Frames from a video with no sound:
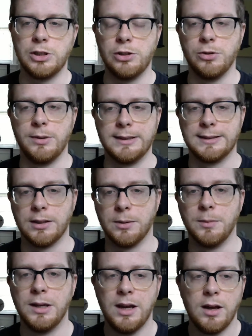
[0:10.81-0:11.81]
to doing
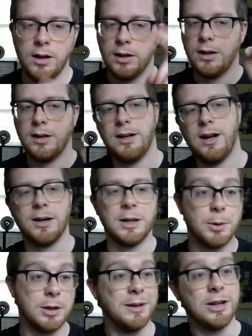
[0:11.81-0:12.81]
some, I'm going
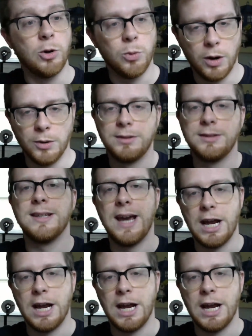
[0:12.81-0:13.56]
to put them in quotes,